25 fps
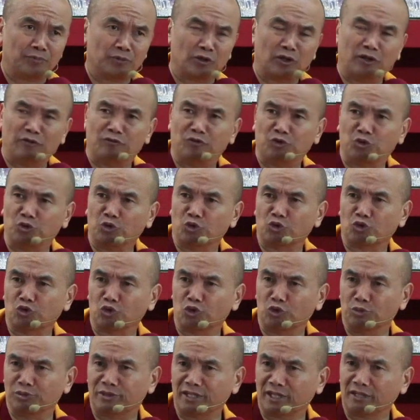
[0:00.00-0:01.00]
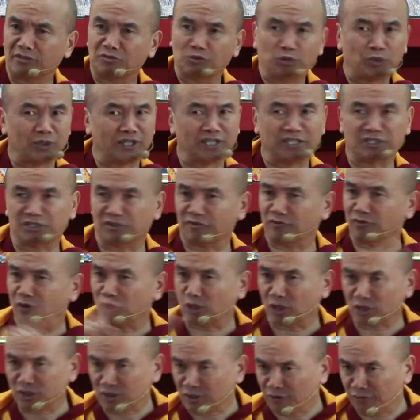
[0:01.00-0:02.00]
If you go to the object, whether it's a
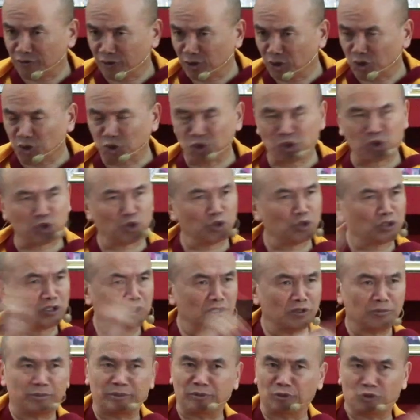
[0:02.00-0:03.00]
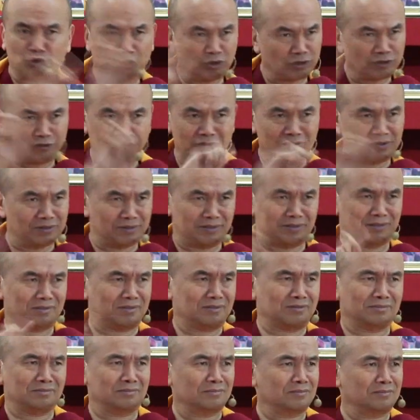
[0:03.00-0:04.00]
philosopher or ordinary people, no difference.